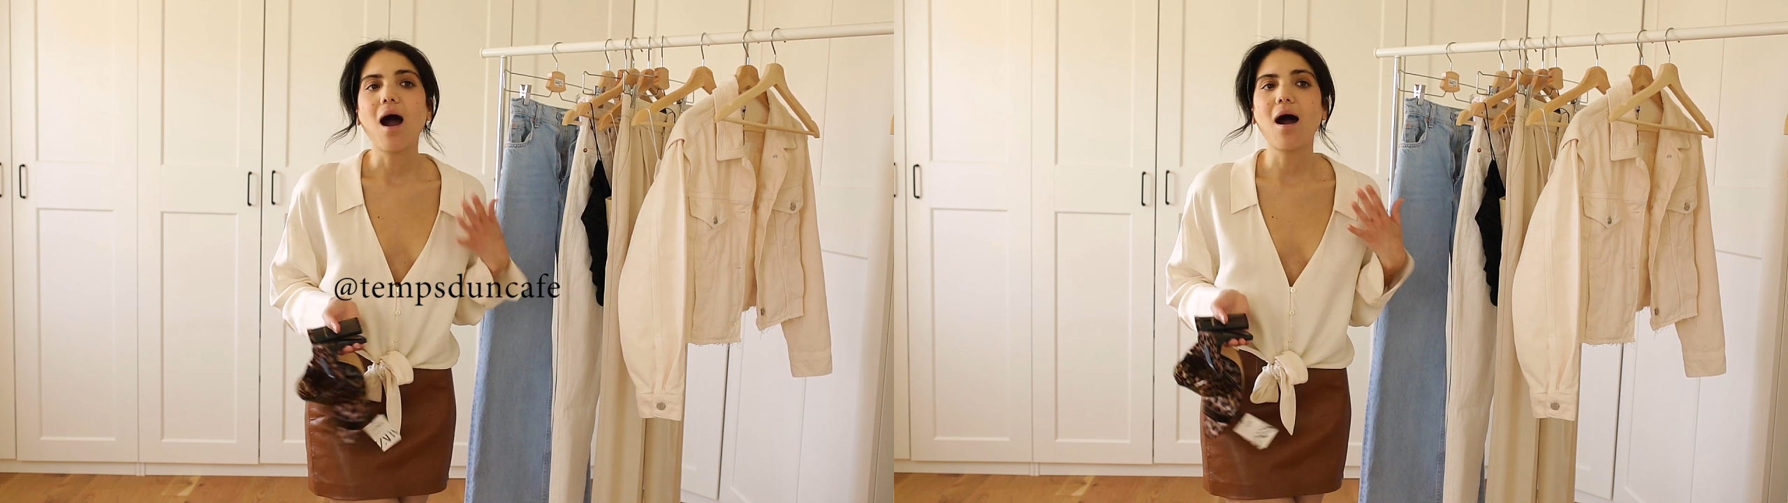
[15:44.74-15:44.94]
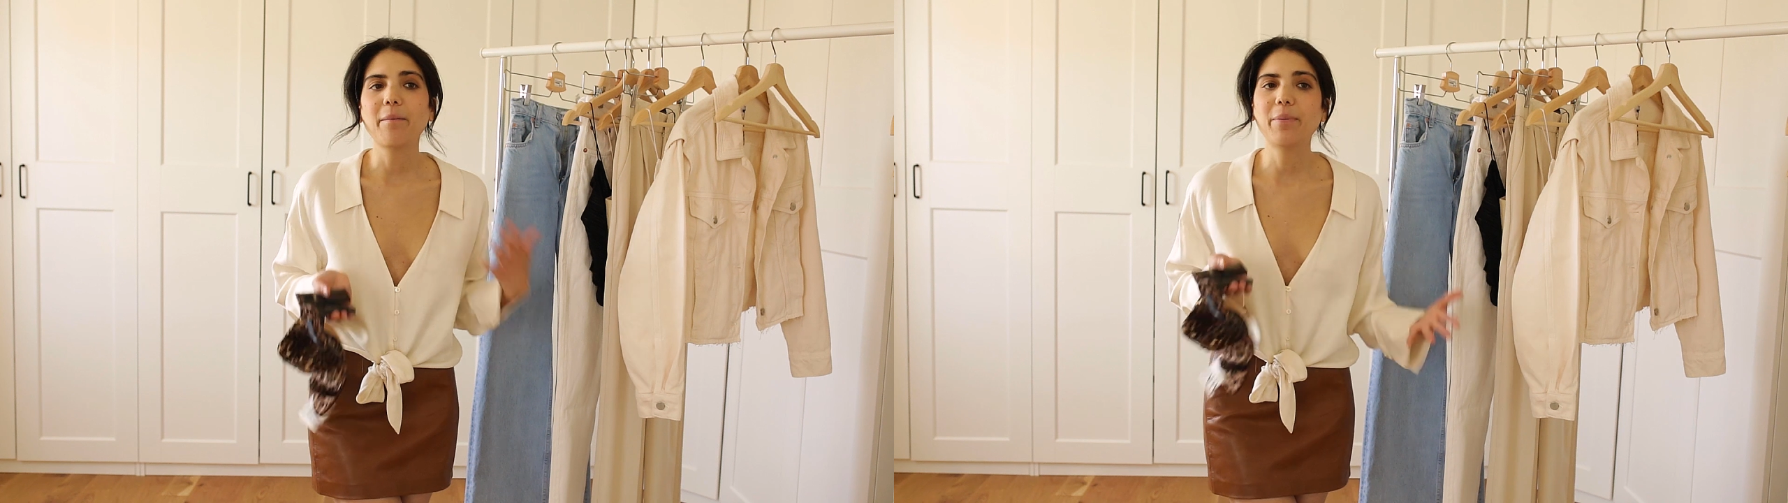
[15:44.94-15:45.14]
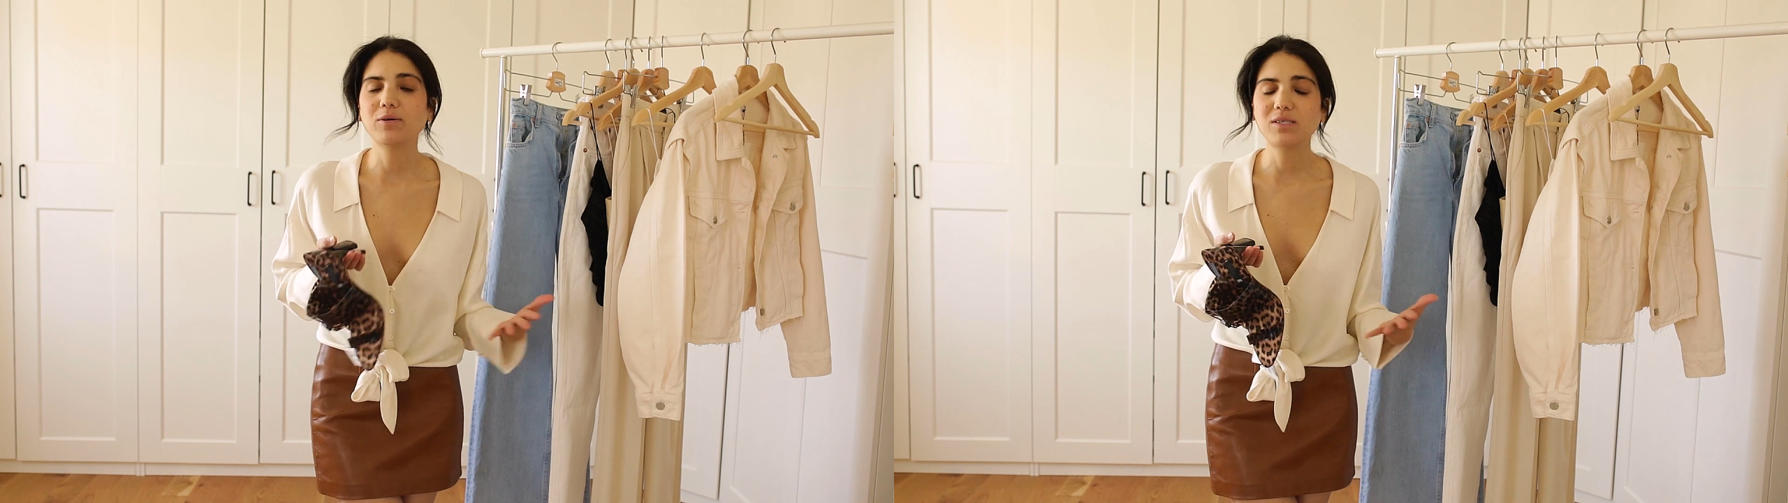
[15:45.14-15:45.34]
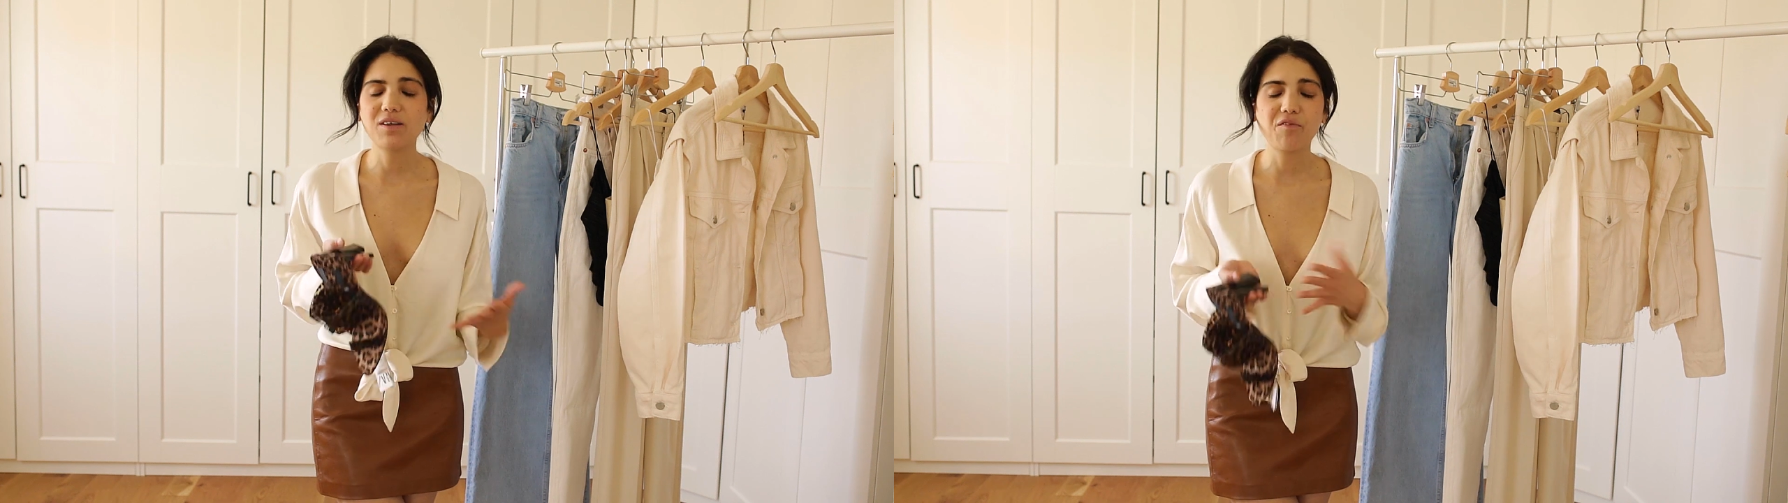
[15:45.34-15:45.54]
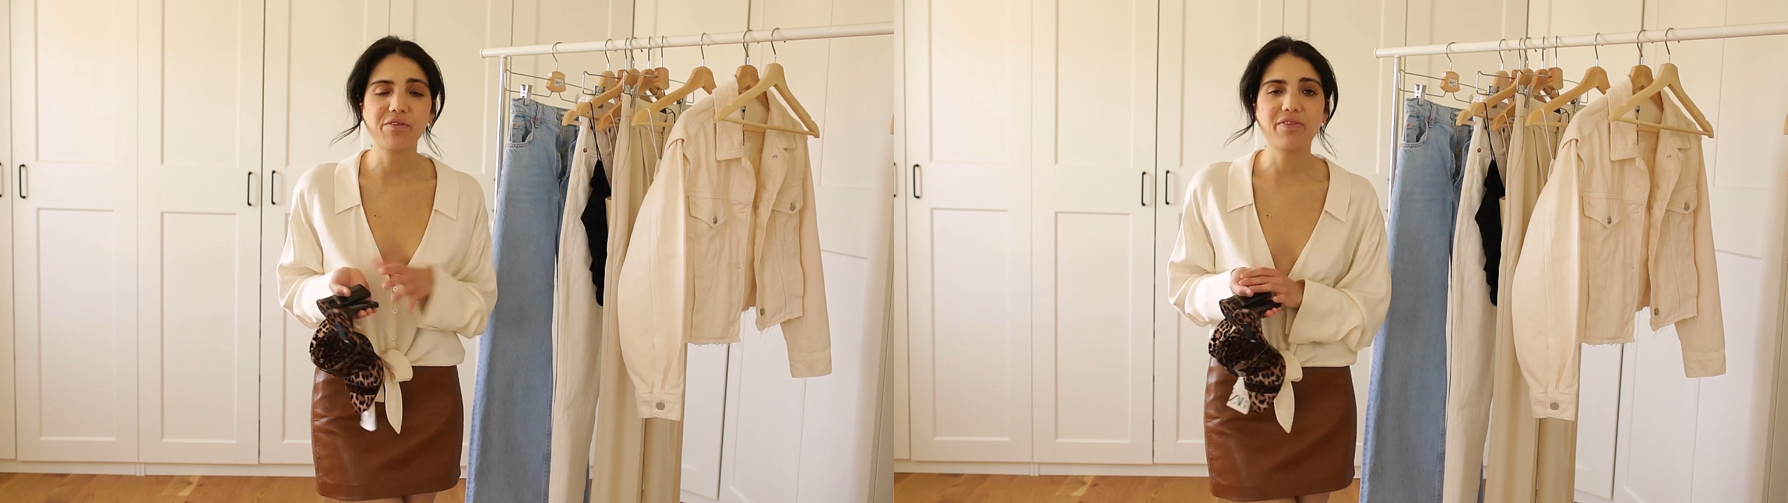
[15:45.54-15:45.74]
I post
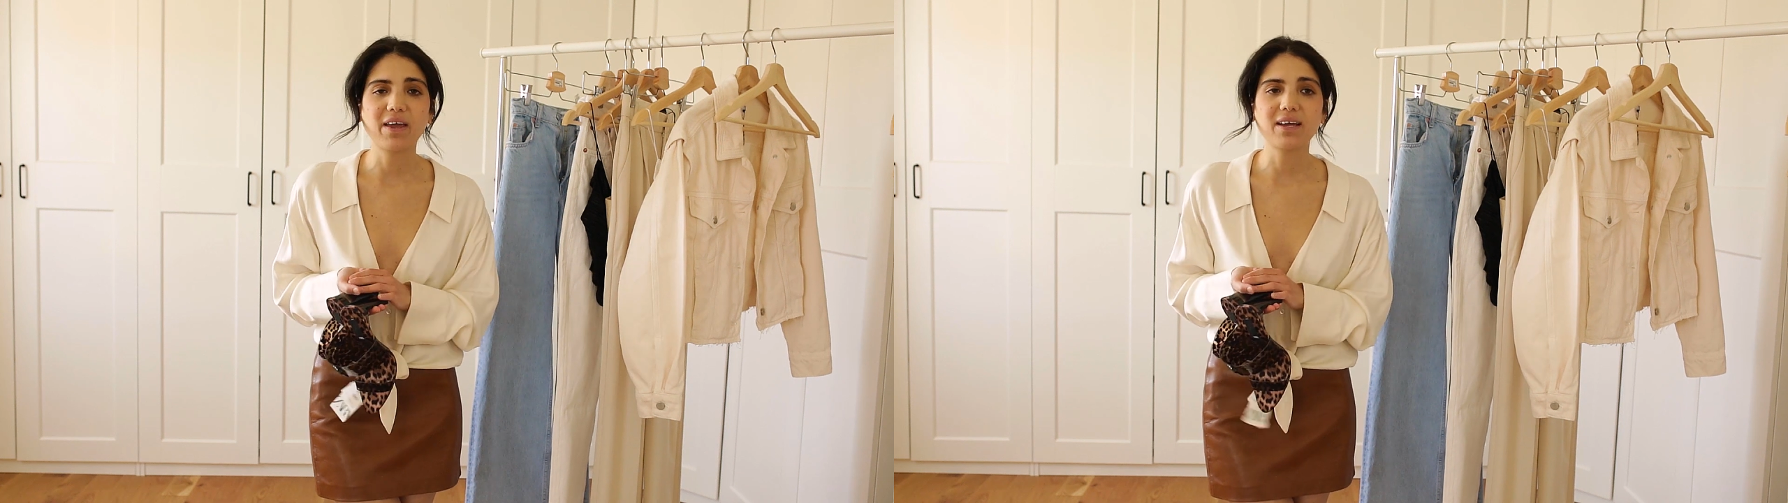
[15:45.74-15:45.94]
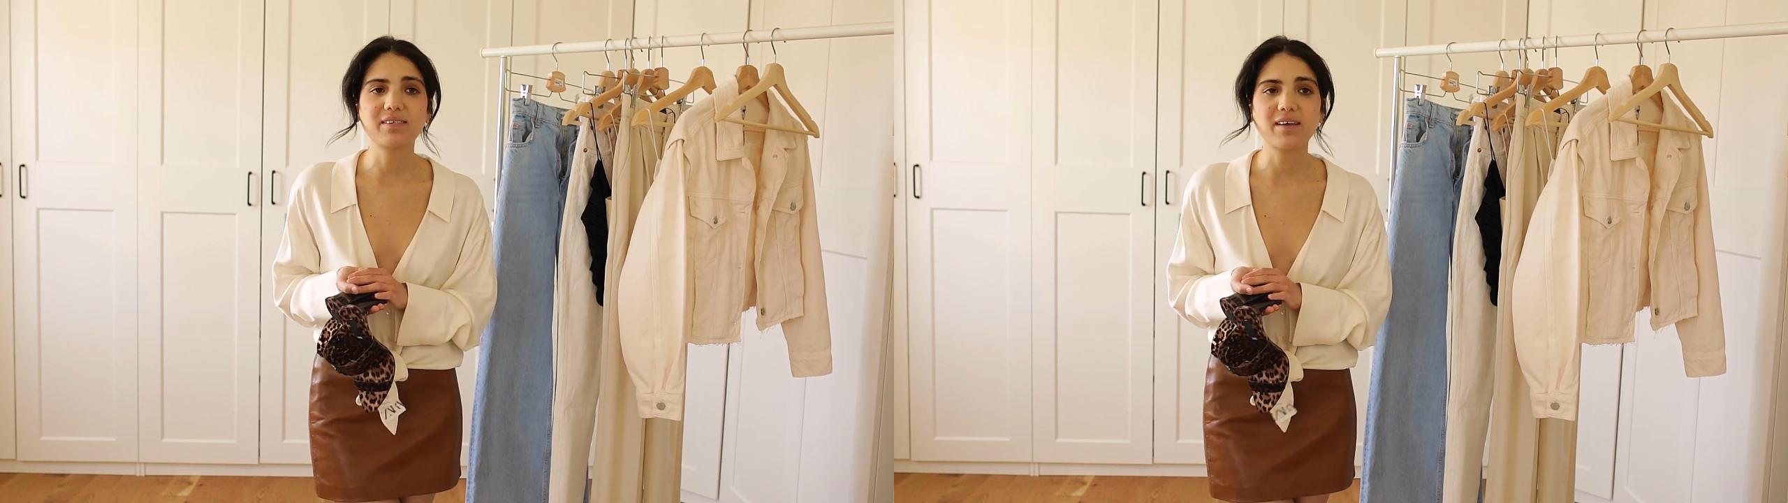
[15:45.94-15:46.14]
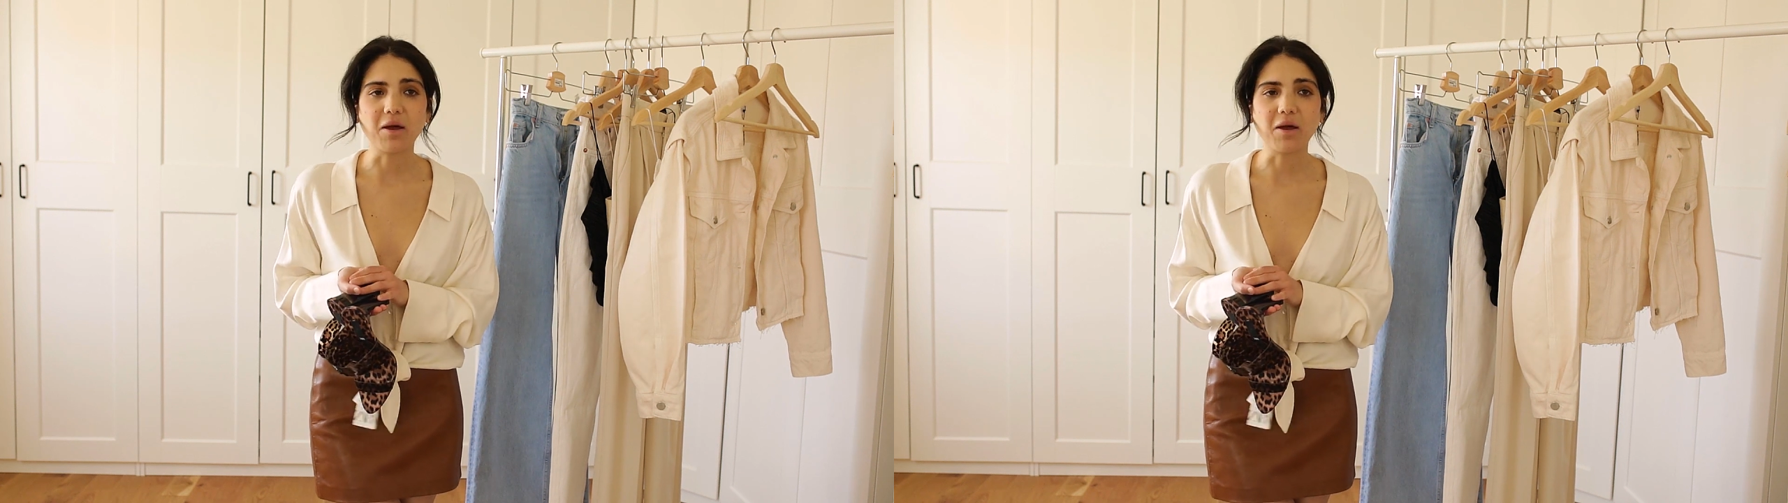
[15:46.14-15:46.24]
different things.